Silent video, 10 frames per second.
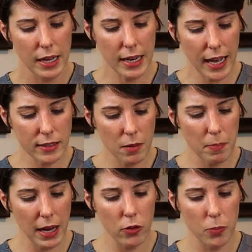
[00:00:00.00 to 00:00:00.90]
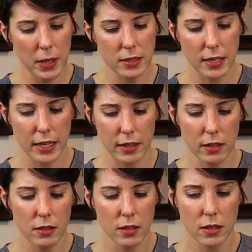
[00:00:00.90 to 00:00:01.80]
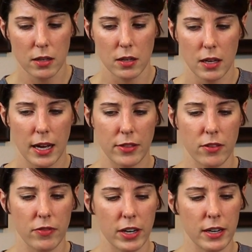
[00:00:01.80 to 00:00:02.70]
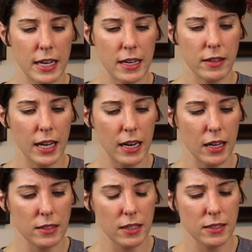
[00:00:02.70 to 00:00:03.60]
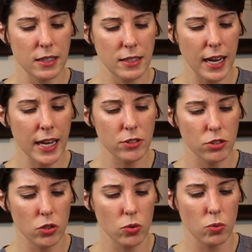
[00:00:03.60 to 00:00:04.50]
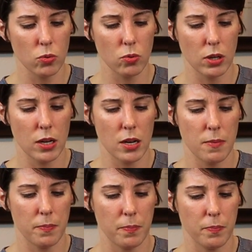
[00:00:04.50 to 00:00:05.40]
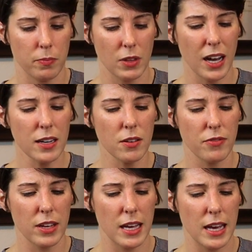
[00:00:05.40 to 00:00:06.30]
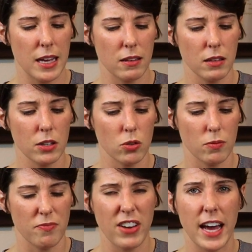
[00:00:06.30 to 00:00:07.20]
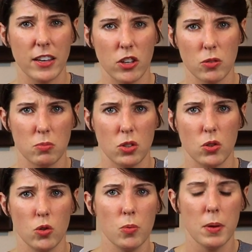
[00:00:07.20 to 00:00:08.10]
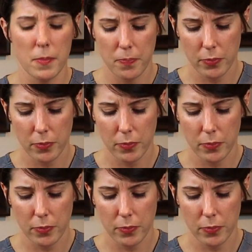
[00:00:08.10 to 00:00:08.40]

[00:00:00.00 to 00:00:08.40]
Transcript: It has a mouthpiece here at the very end that is attached to kind of a little vacuum tube.